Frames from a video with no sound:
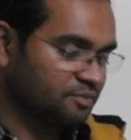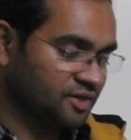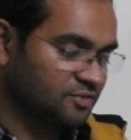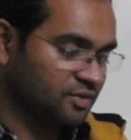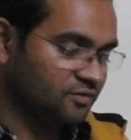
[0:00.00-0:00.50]

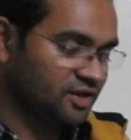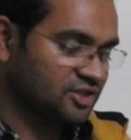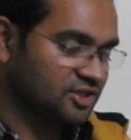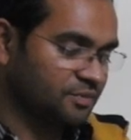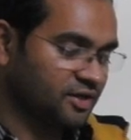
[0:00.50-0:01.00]
specimen while
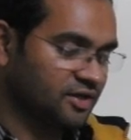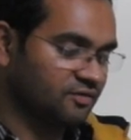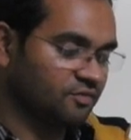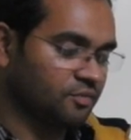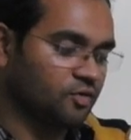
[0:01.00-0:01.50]
separating
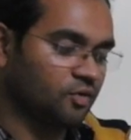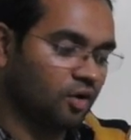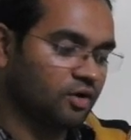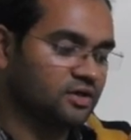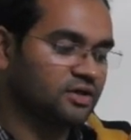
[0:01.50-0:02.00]
it from the
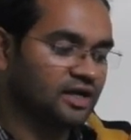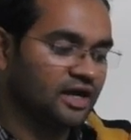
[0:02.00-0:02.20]
rock,